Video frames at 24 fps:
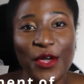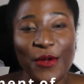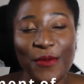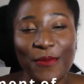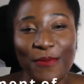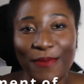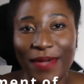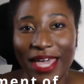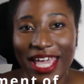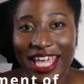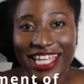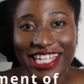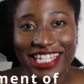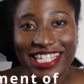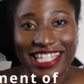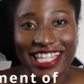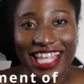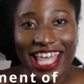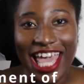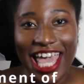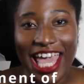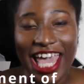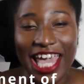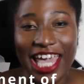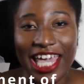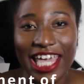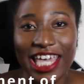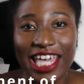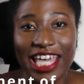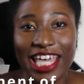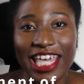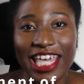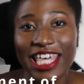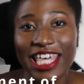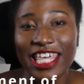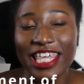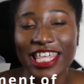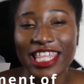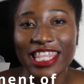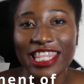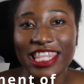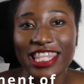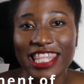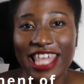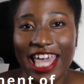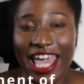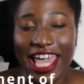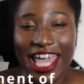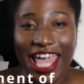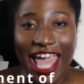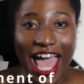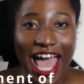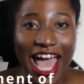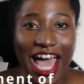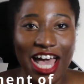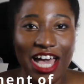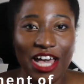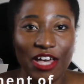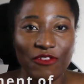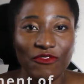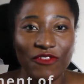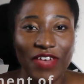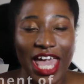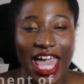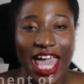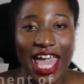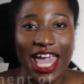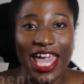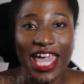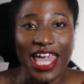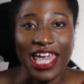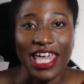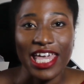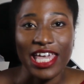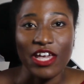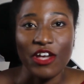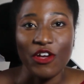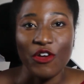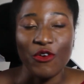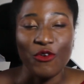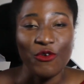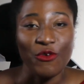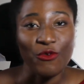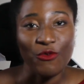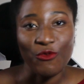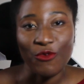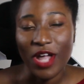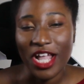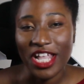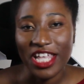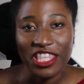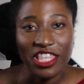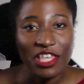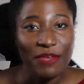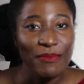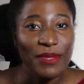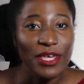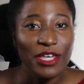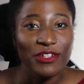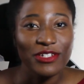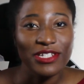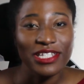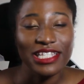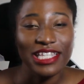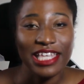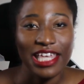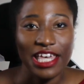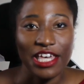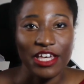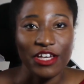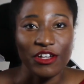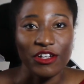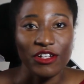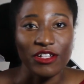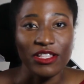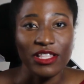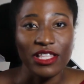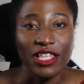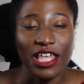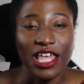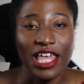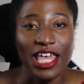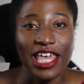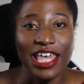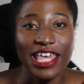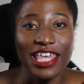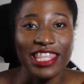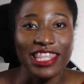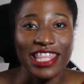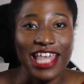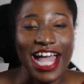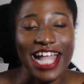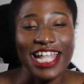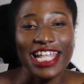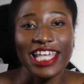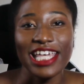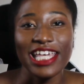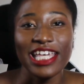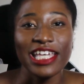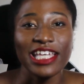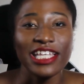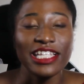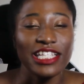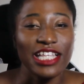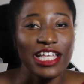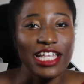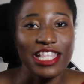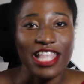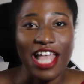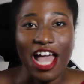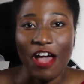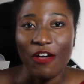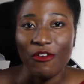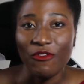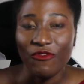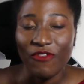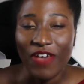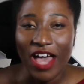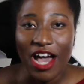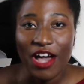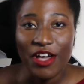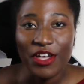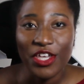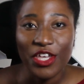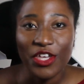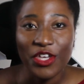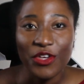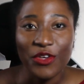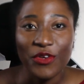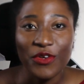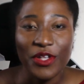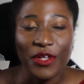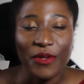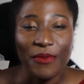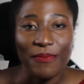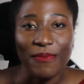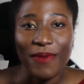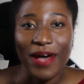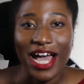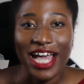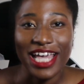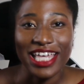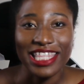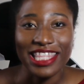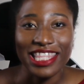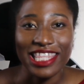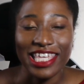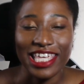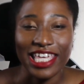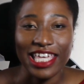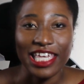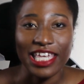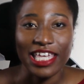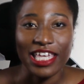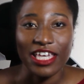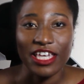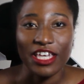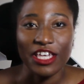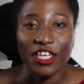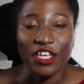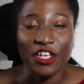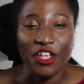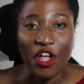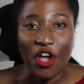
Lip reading: may say they have a run of the mill skill that is not valued by the,